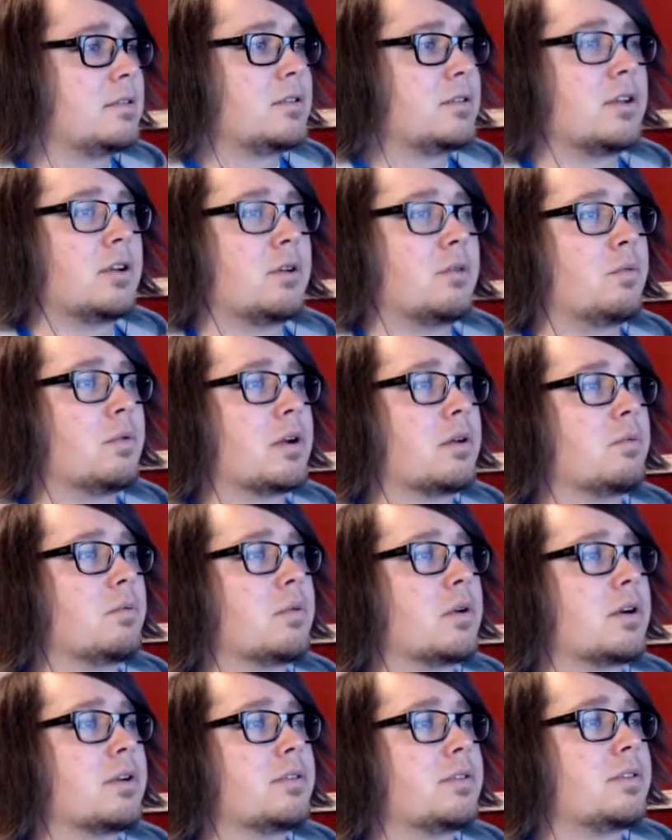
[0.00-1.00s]

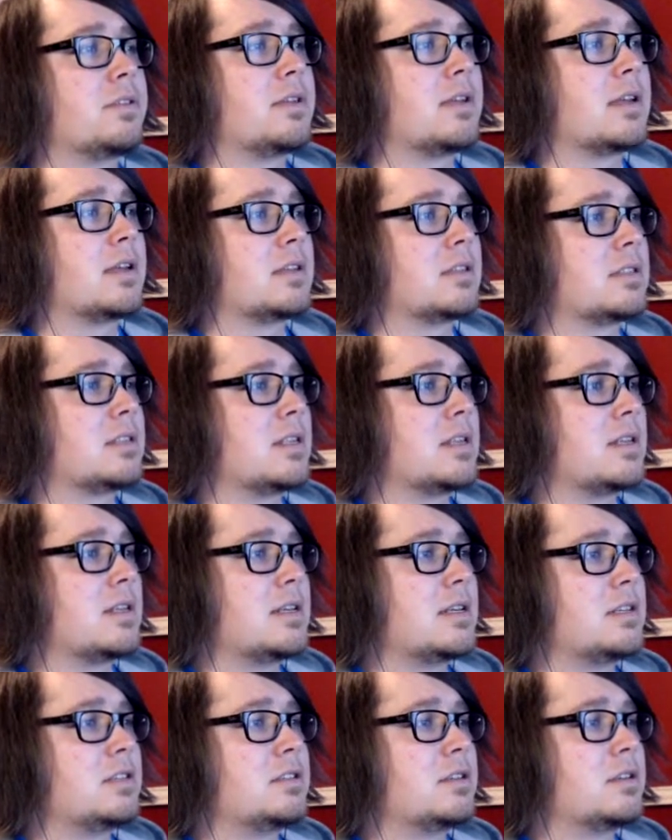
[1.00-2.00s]
What are the things that
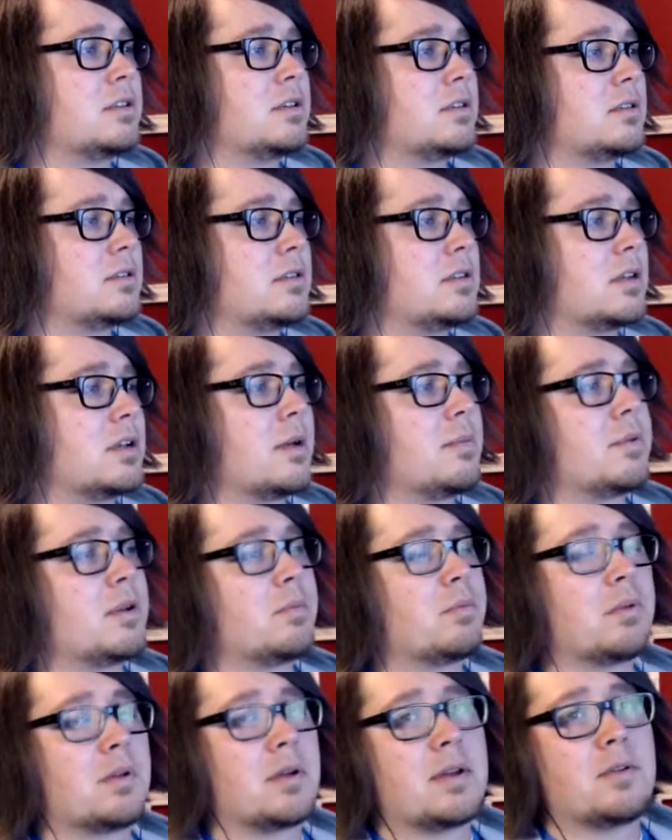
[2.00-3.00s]
need to come into
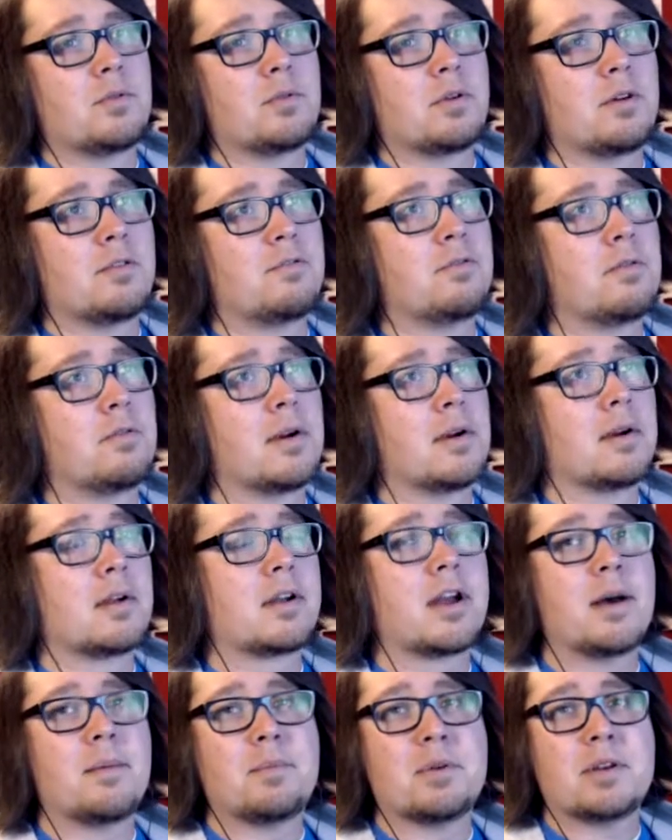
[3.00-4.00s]
play in order for
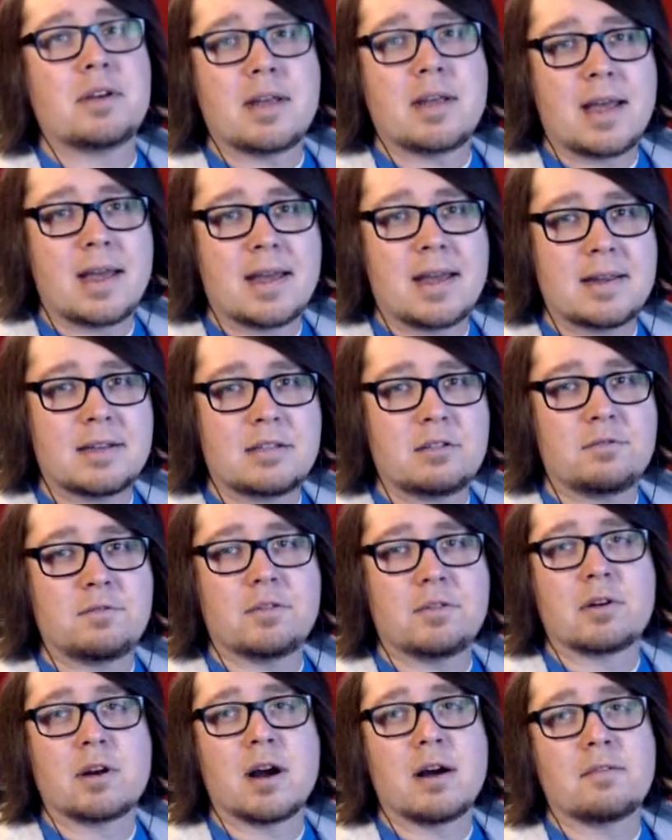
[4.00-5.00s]
company A to
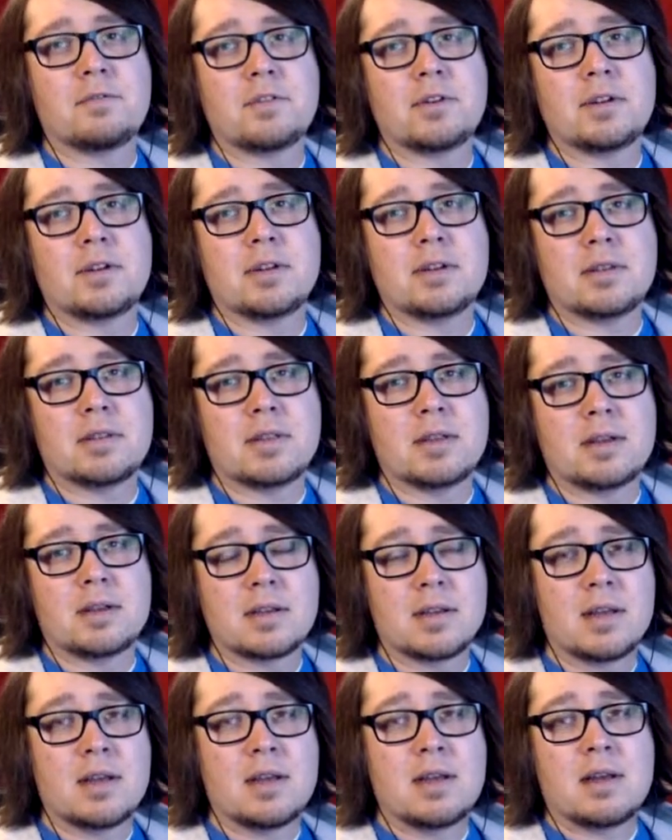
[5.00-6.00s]
feel confident that
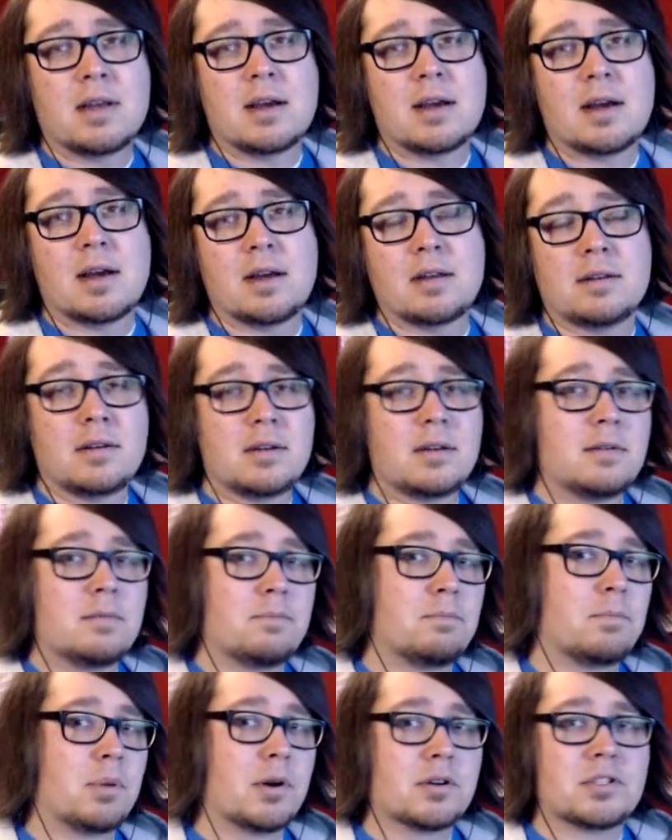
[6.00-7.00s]

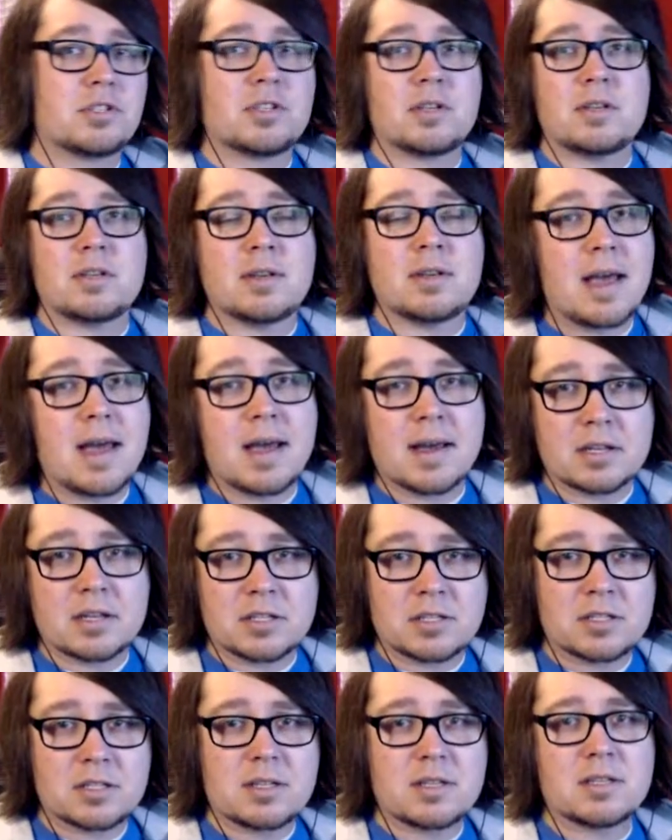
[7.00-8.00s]
person
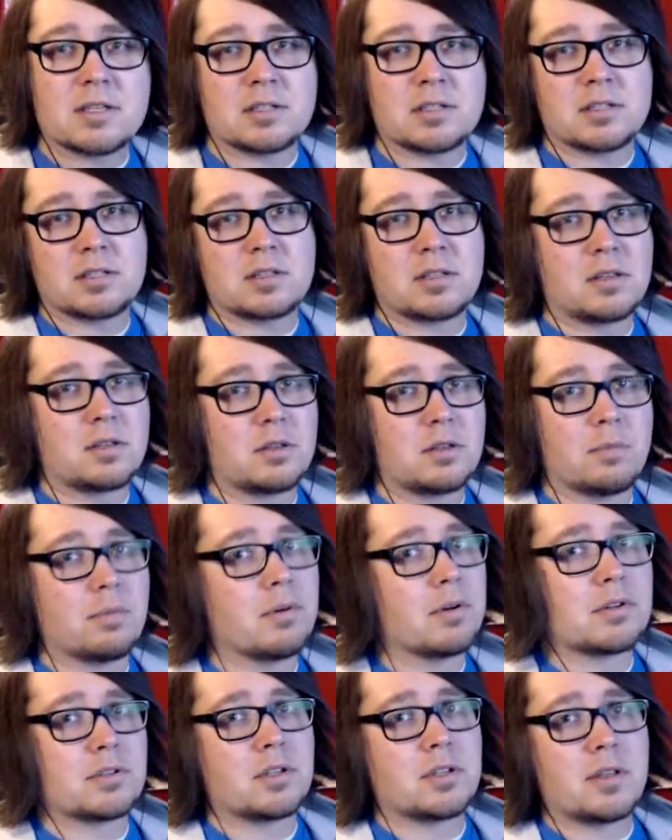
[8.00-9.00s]
X is the
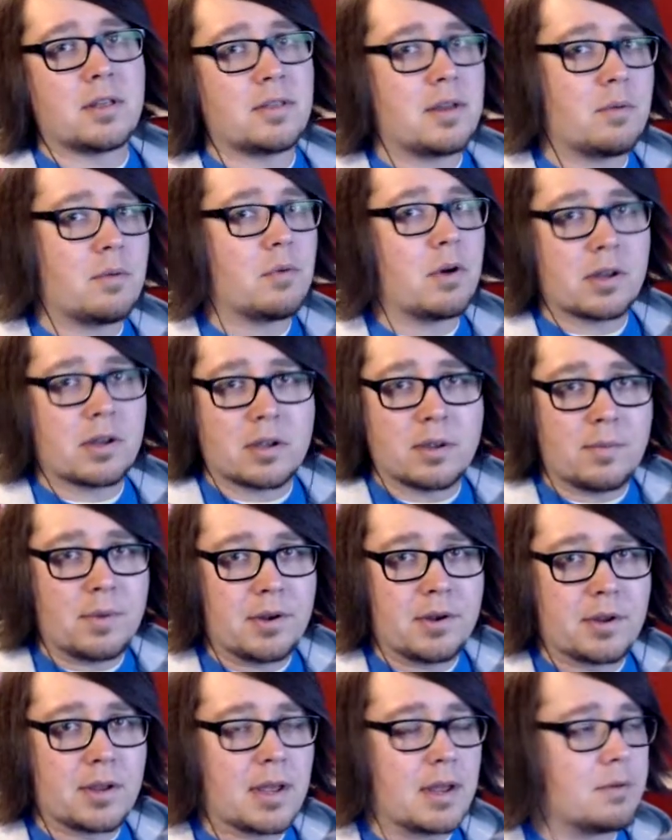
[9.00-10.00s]
person that they want to
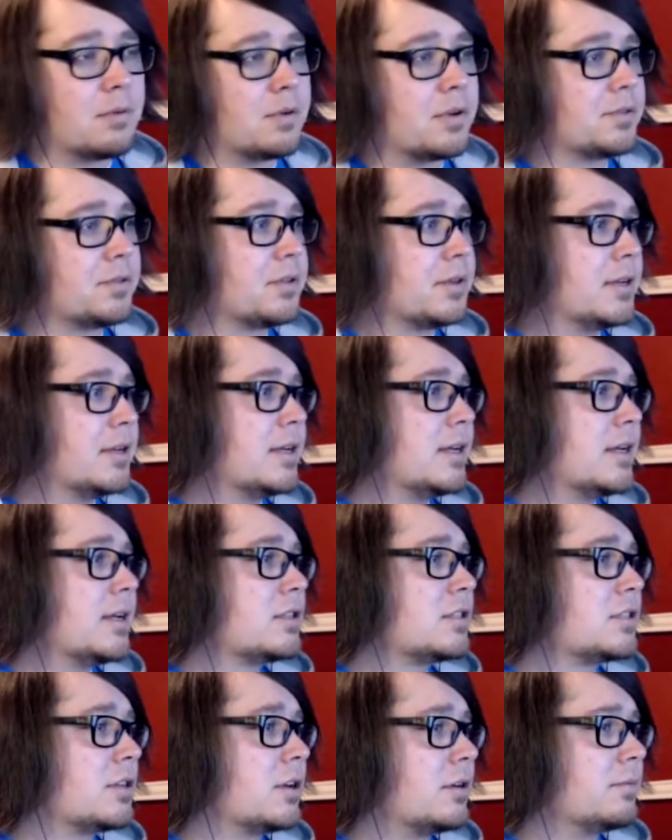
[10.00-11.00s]
communicate with.
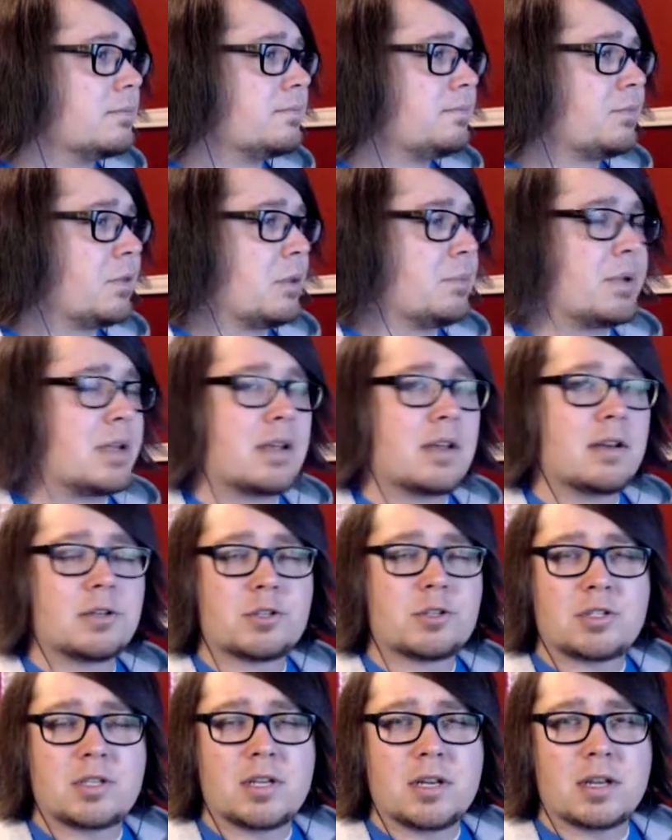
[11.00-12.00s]
So be
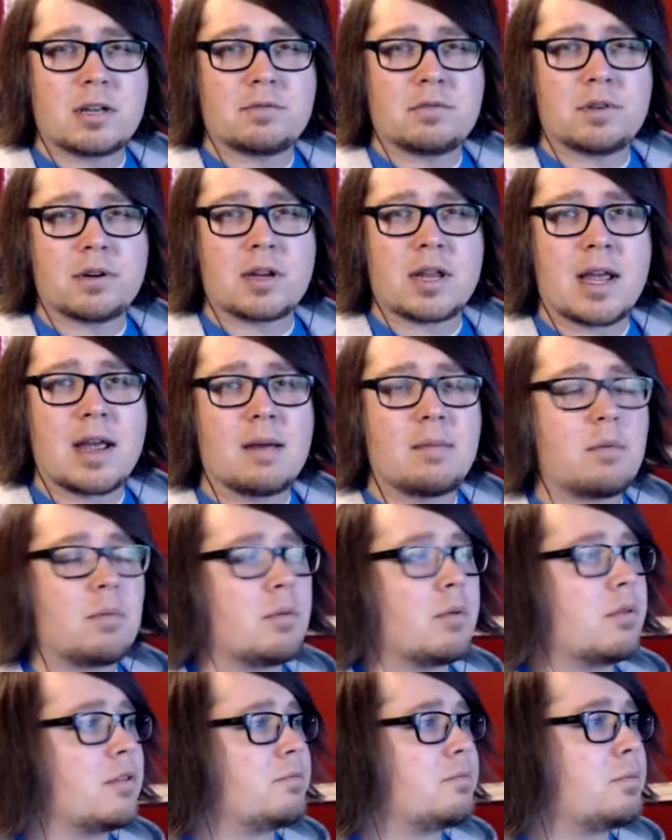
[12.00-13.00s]
interesting if they're
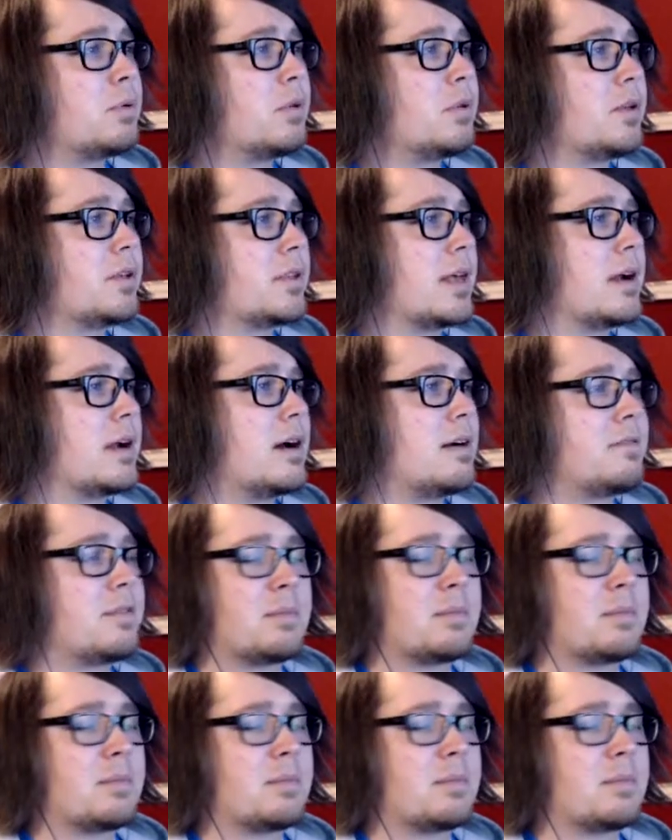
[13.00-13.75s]
capable of pulling that off.